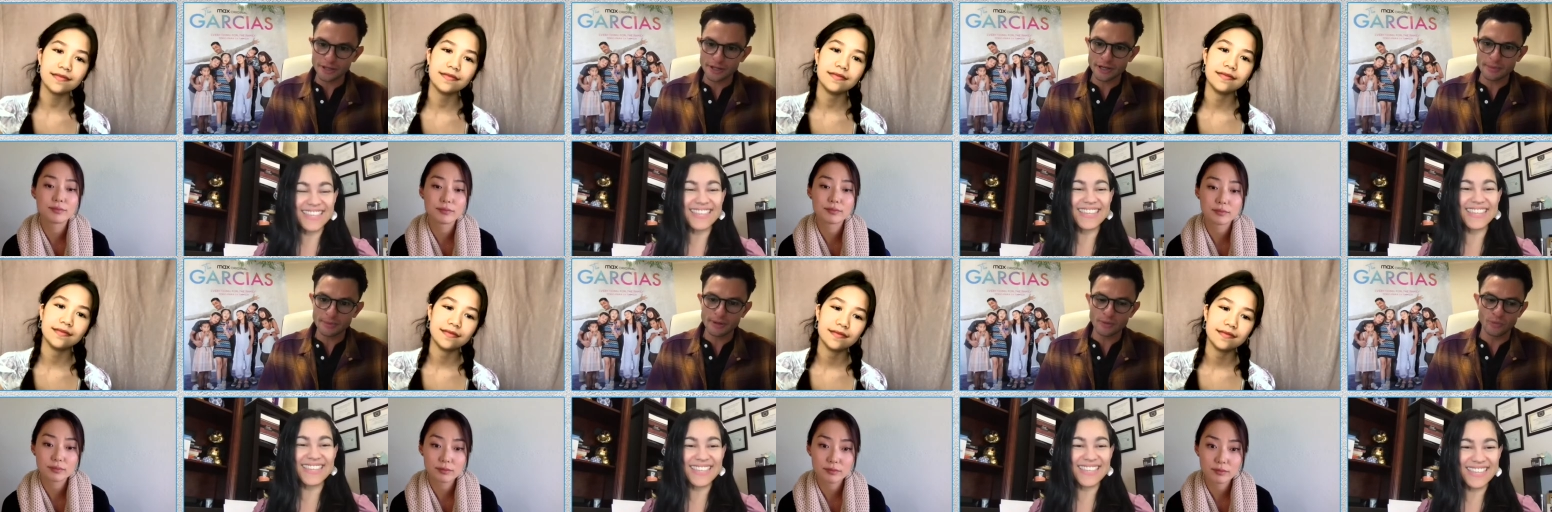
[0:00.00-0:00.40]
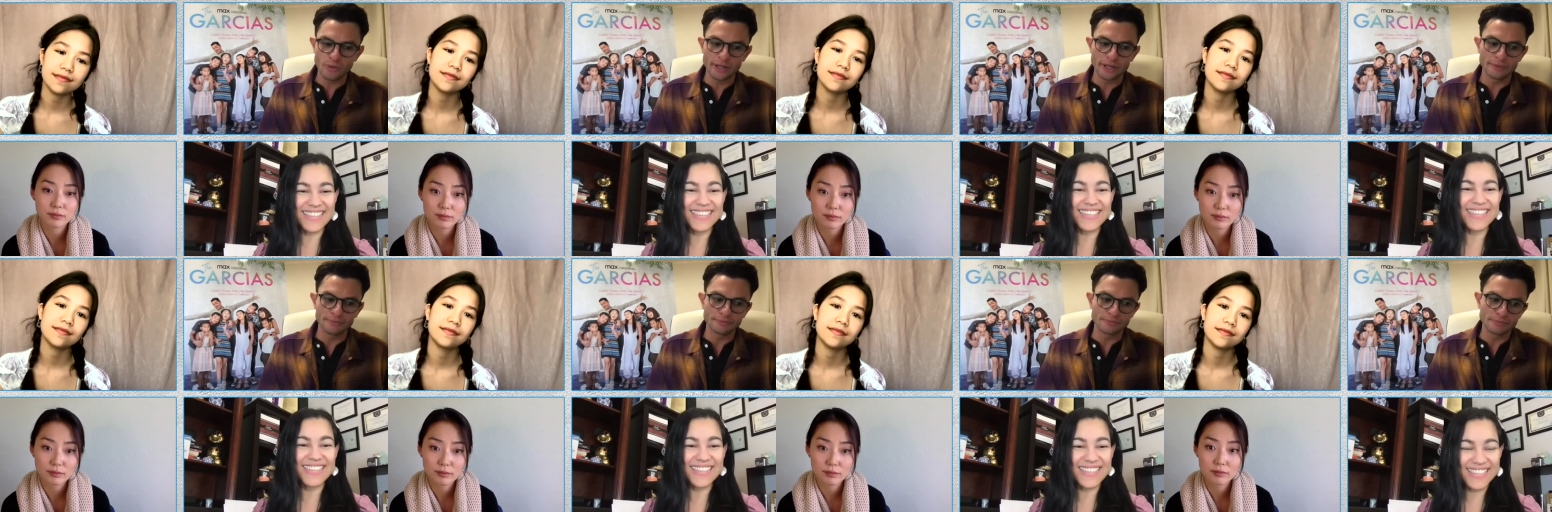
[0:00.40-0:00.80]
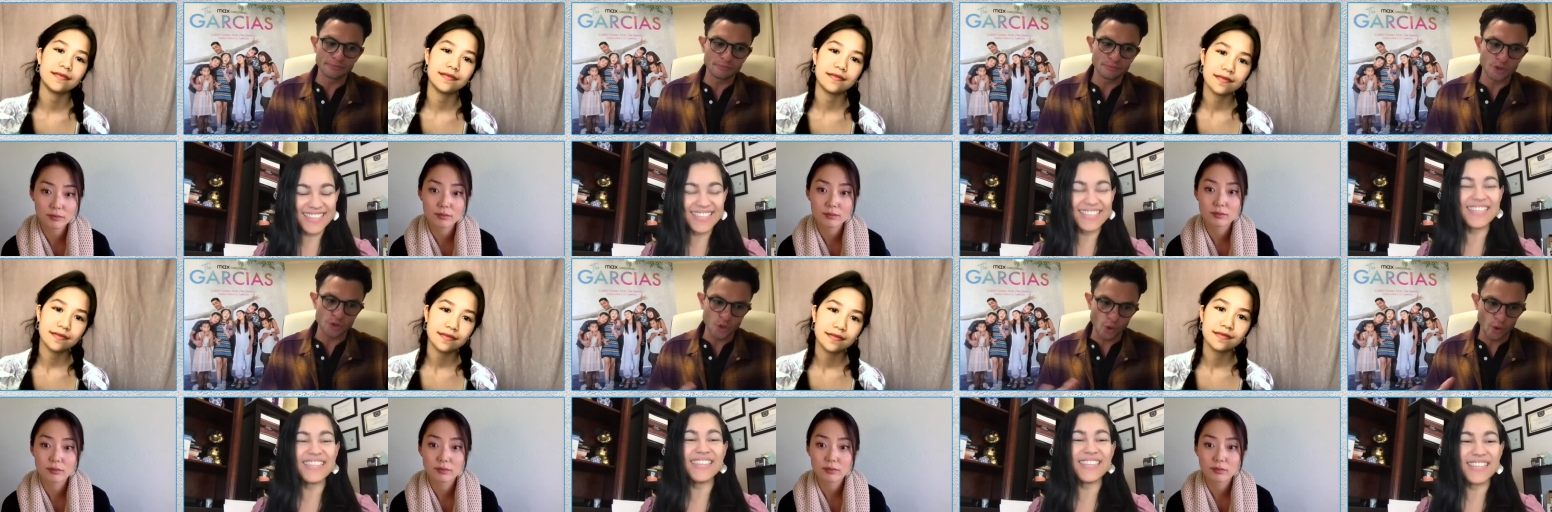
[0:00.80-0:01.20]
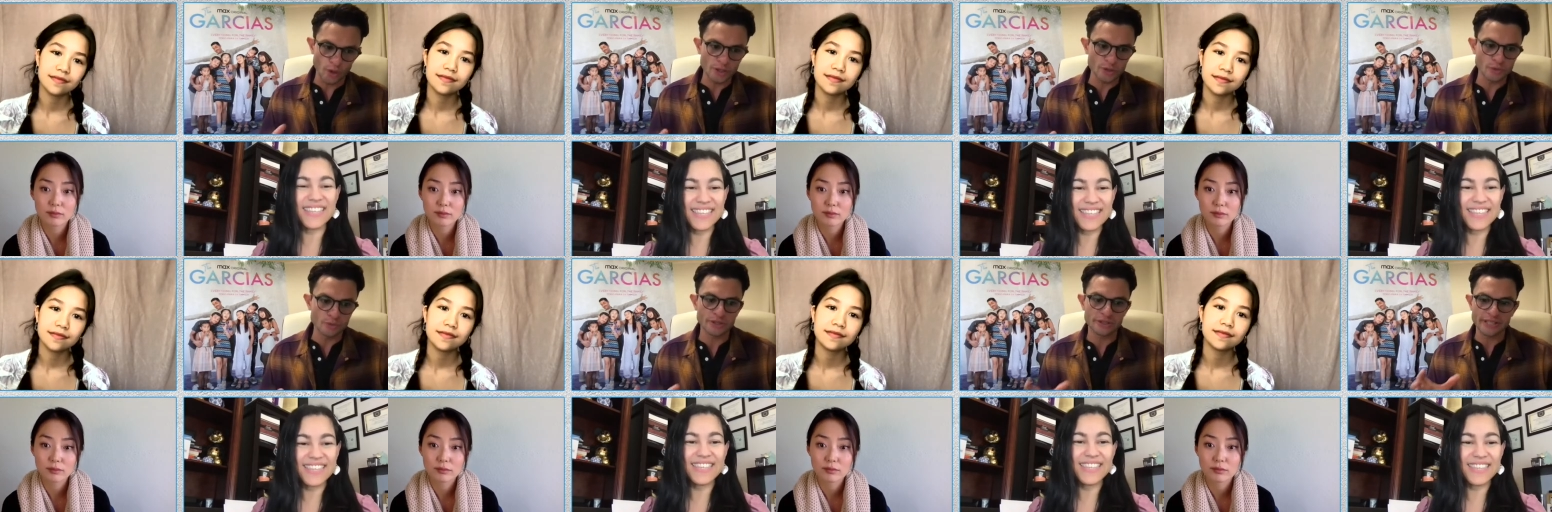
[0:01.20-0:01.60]
Speaker 1: You know what I mean? When
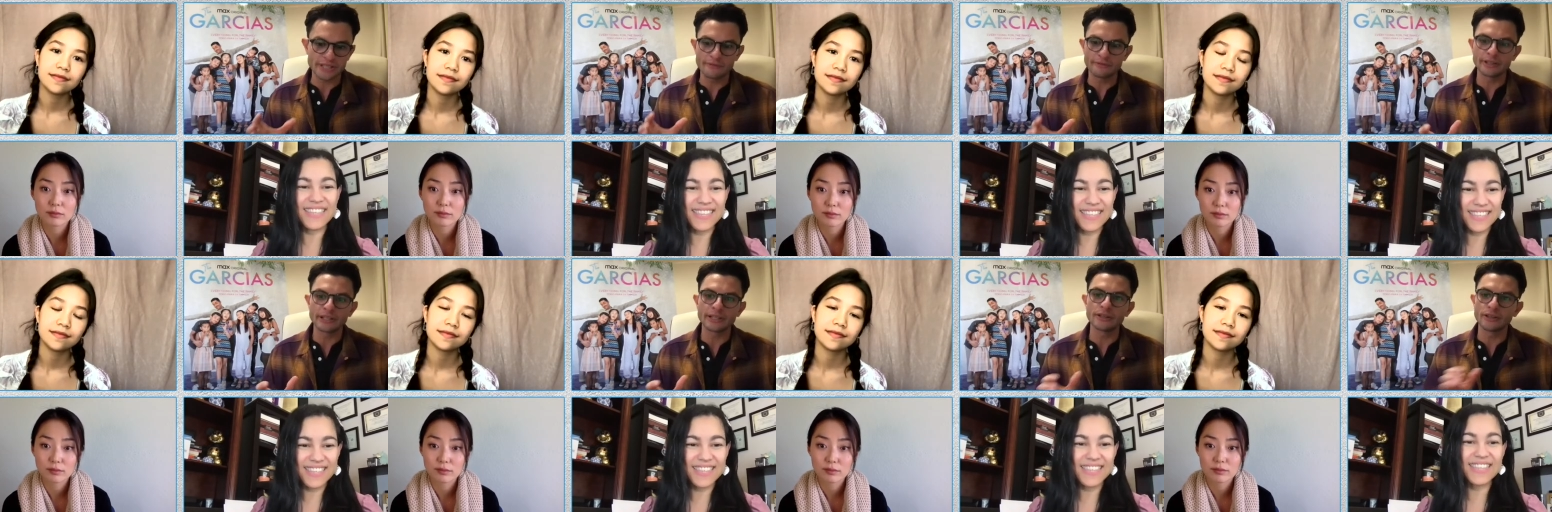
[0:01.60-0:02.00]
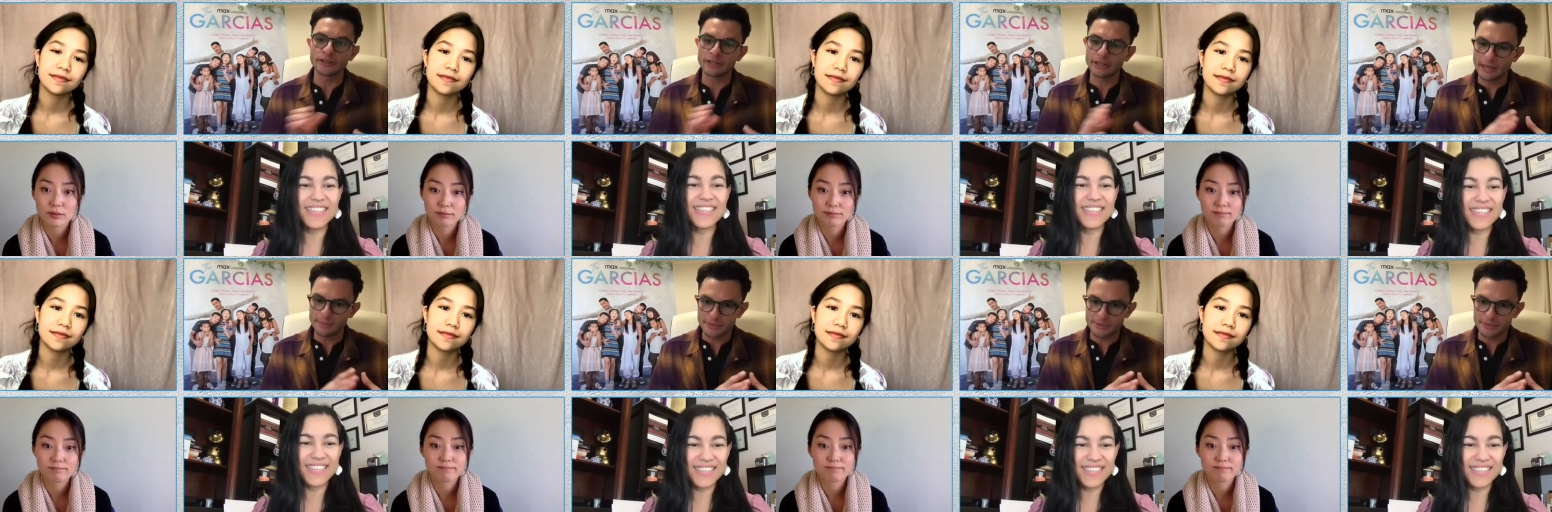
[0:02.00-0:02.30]
George was definitely looking